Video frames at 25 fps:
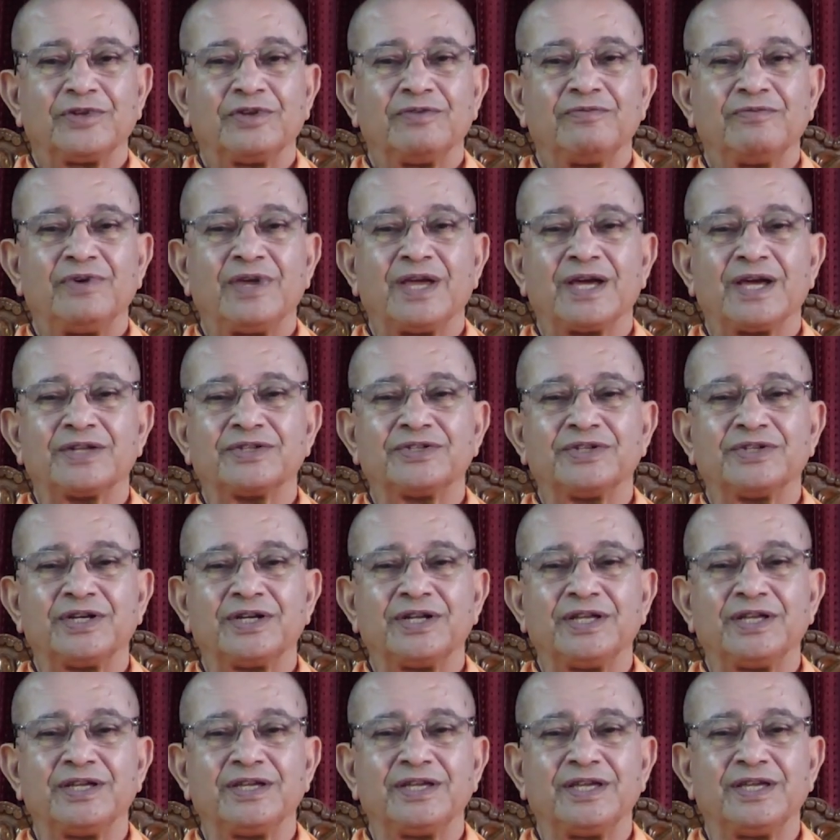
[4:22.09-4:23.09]
We are
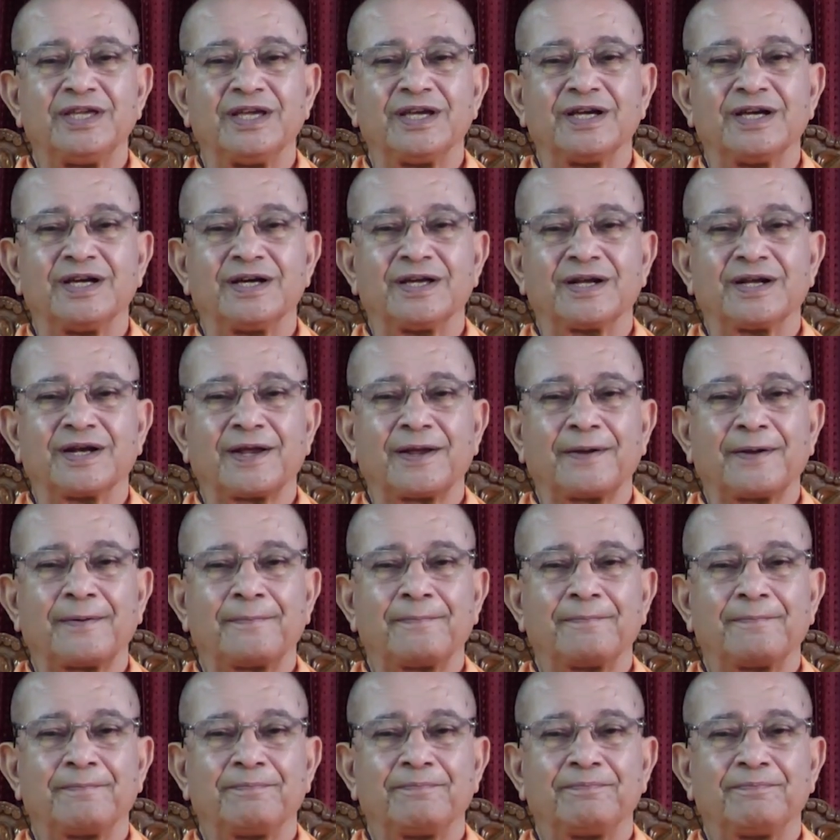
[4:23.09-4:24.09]
sitting here
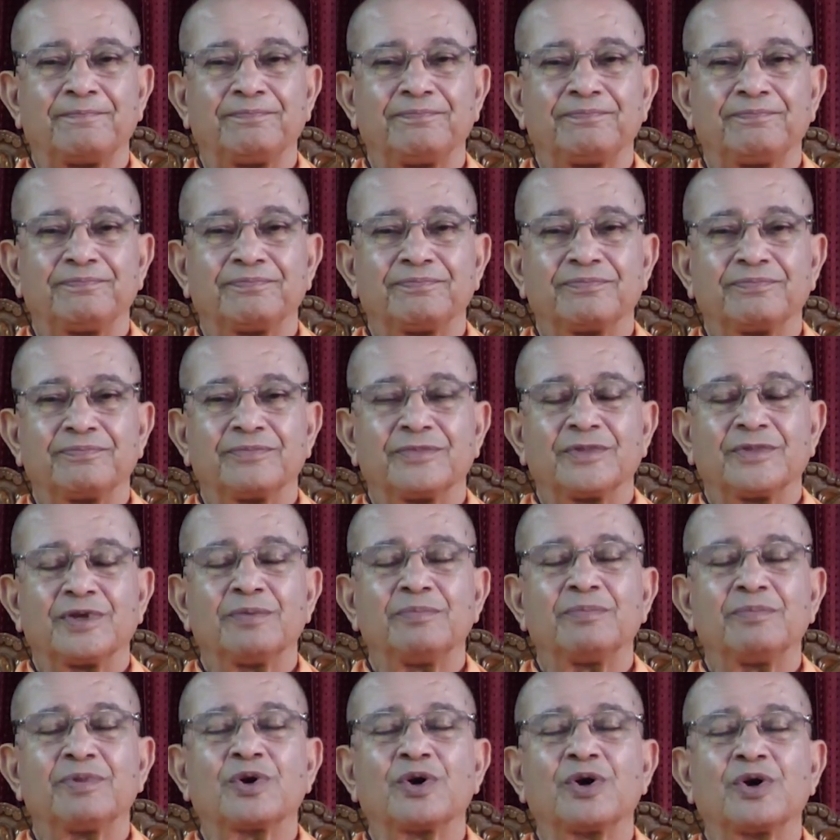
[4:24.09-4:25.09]

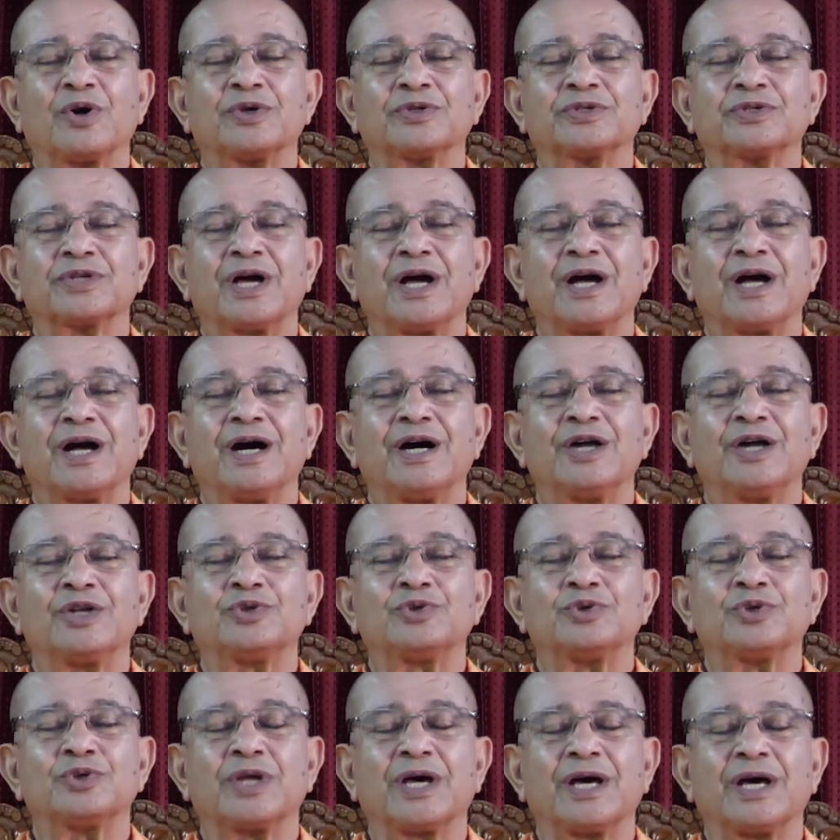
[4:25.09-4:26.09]
because
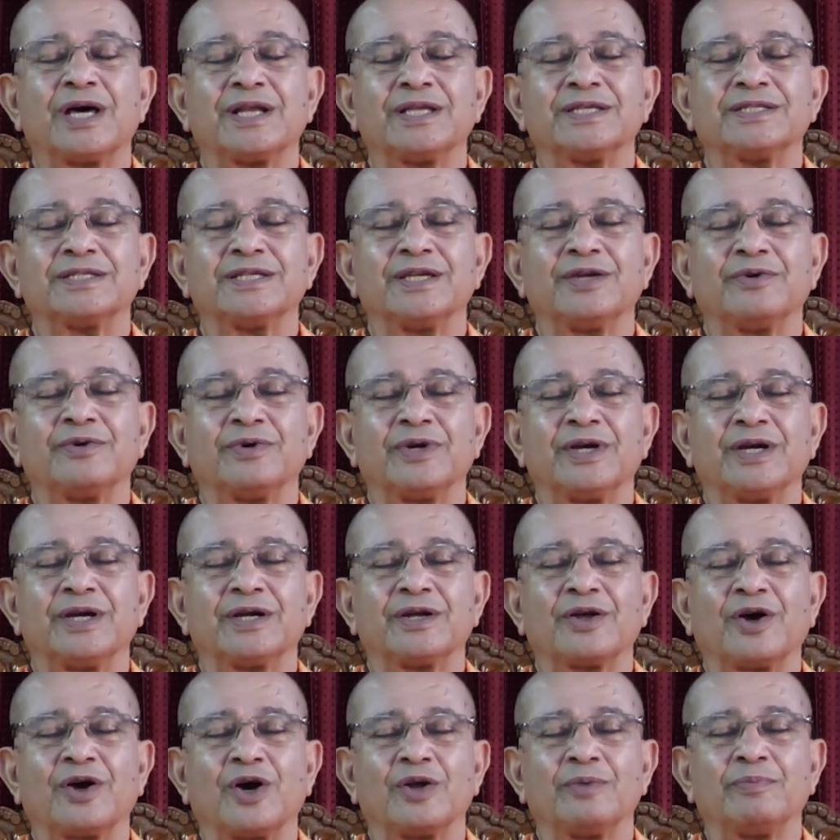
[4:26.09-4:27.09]
Arjuna received it
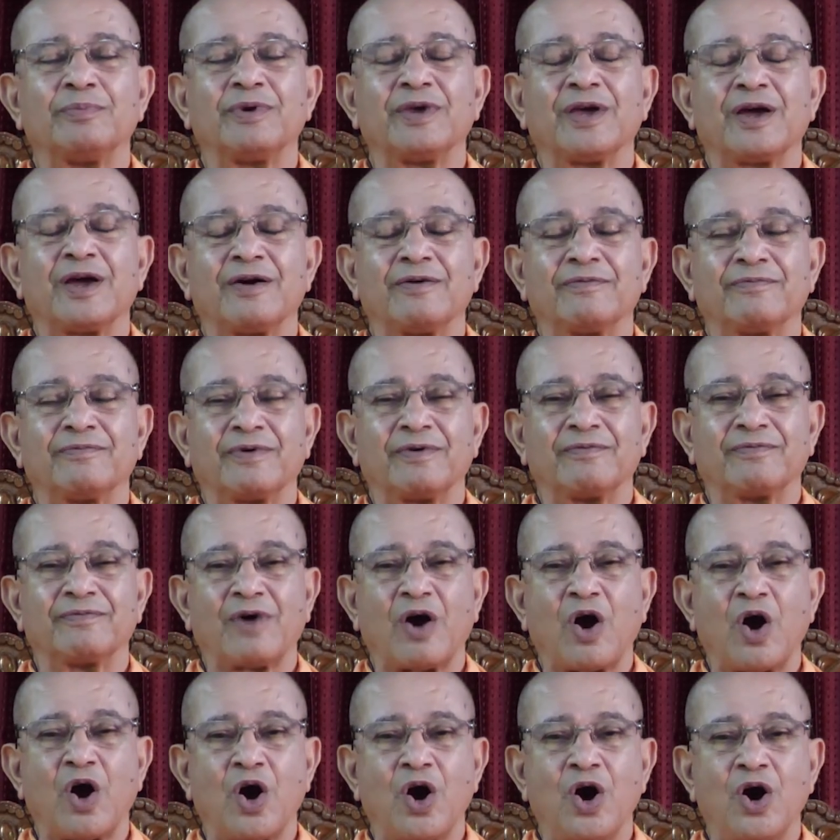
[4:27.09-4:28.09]
on behalf of
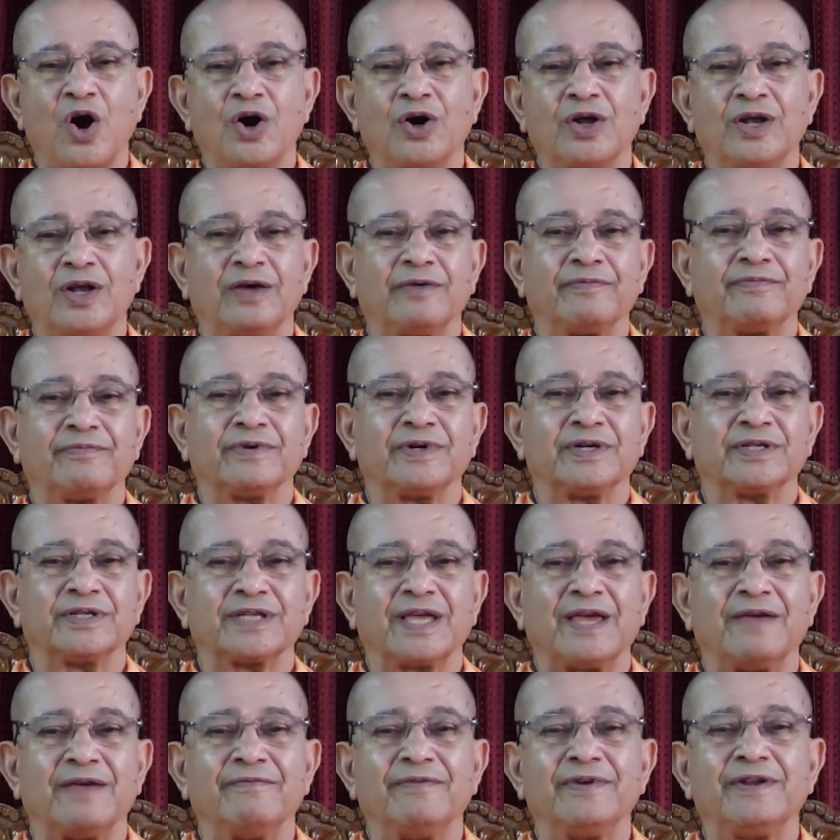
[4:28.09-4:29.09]
all of us,
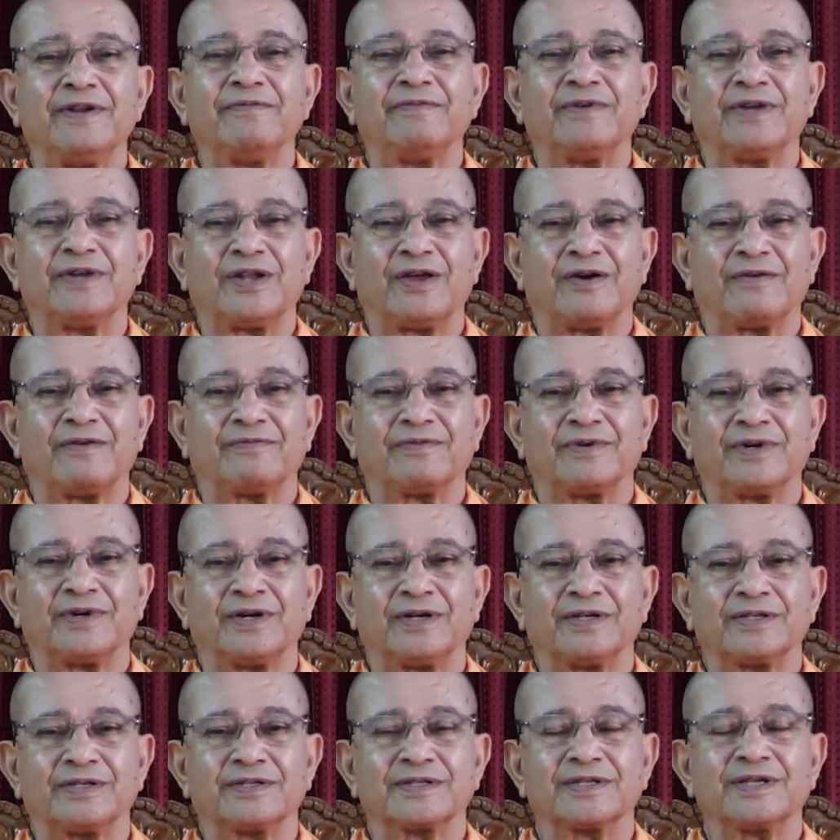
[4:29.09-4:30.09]
every one of
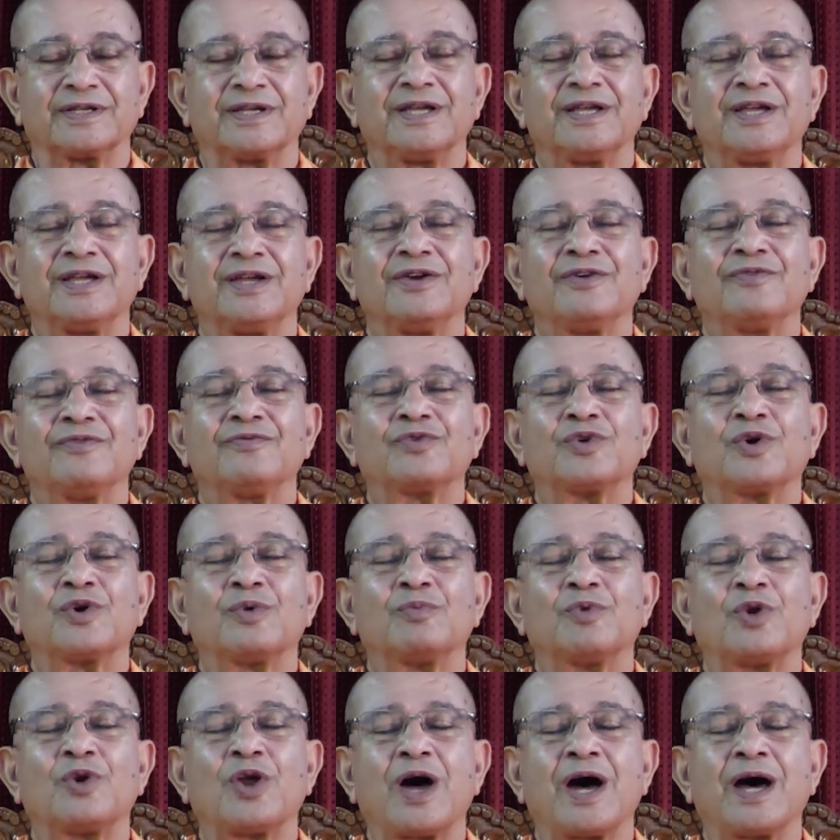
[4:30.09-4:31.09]
us,
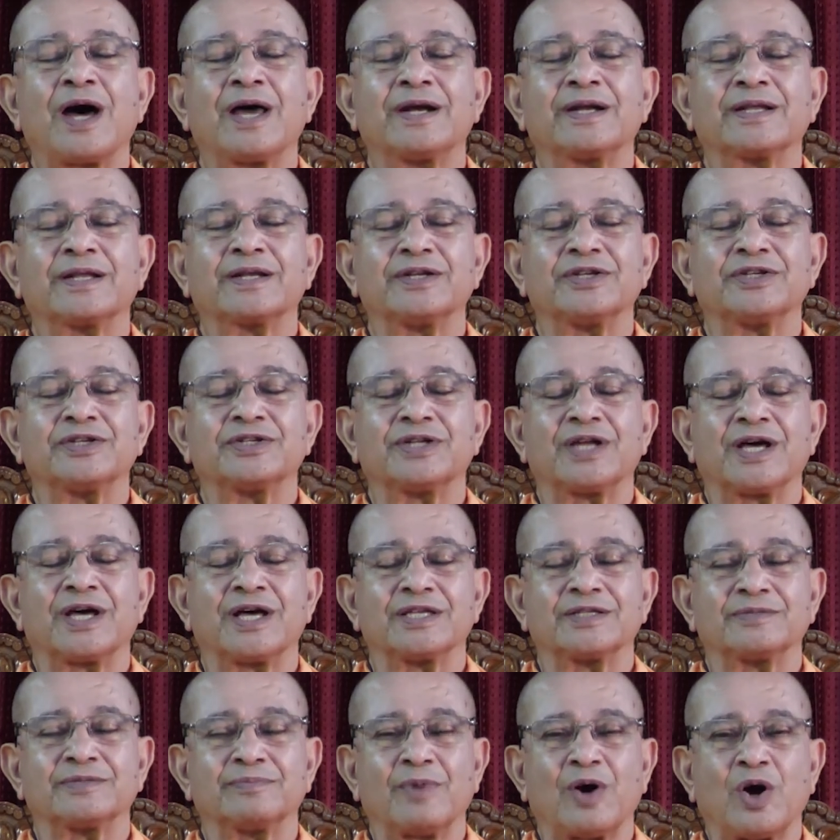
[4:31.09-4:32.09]
from Lord
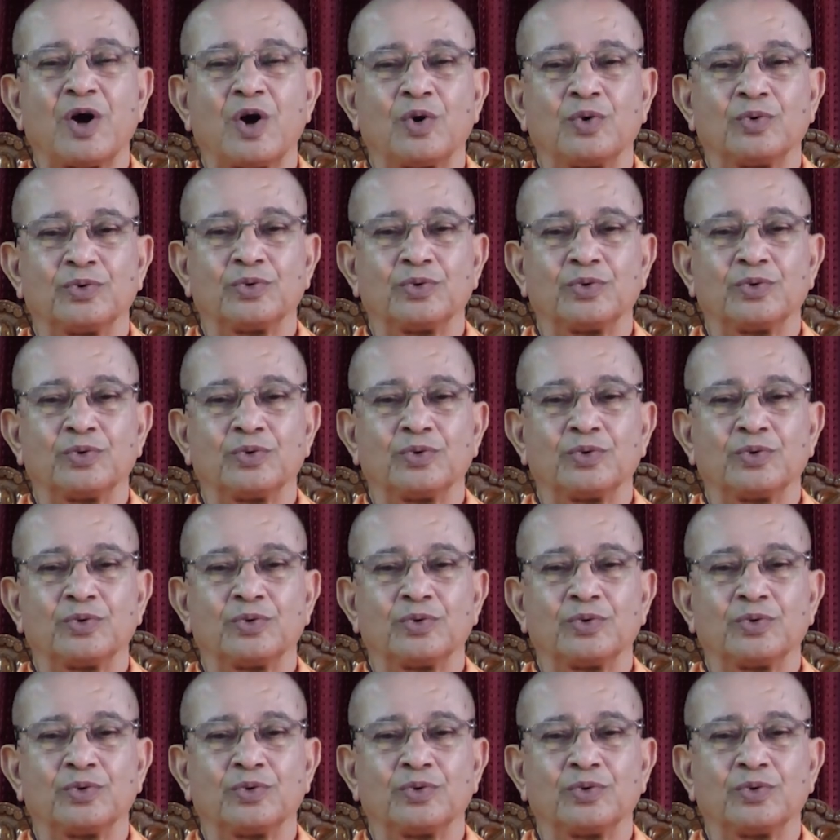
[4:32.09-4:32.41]
Krishna's mouth.